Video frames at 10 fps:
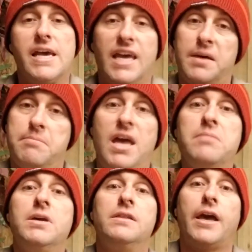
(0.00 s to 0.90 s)
It may
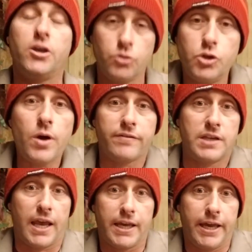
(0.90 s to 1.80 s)
mean that you do have
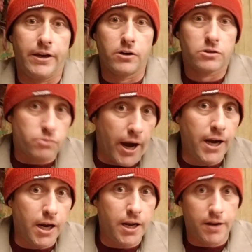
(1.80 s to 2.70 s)
tank heaters,
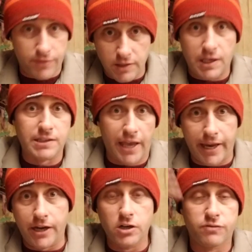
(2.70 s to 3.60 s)
right? And if they say tank
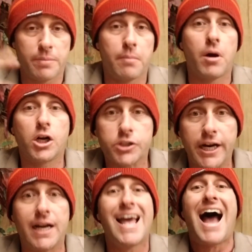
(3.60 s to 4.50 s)
heaters, flip them on,
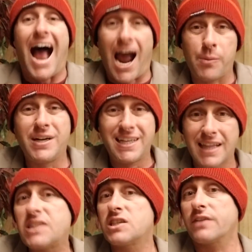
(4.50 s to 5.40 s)
great. I would get
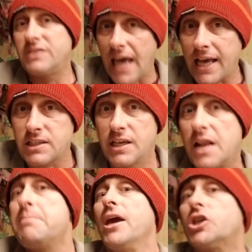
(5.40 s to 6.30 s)
that stuff tested
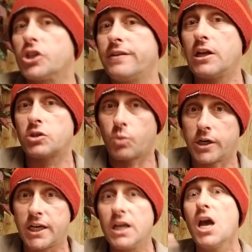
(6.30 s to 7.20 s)
and make sure that it's
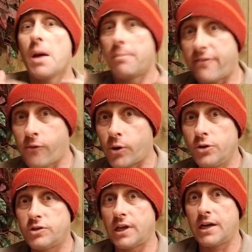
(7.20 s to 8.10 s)
working before you
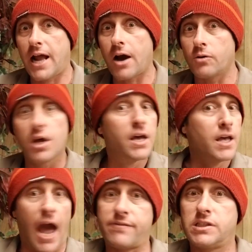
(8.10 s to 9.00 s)
send it out.
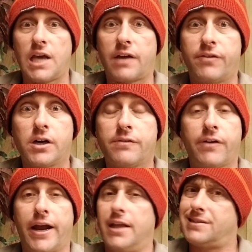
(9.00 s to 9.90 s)
Have a tech
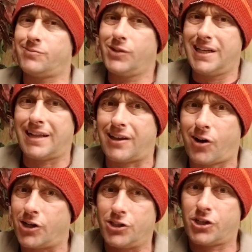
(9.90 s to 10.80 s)
verify it. It's really not that
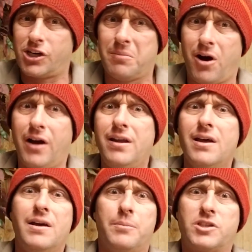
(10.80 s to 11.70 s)
hard. You turn them on,
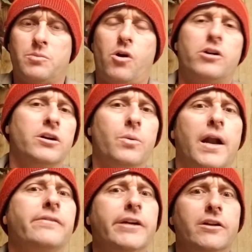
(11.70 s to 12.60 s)
put some water in or
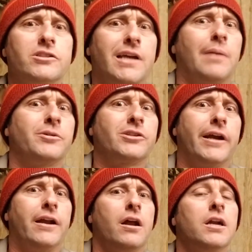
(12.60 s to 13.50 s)
whatever, just kind of put your
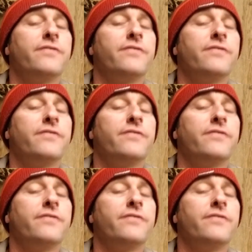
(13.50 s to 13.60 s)
hand on it.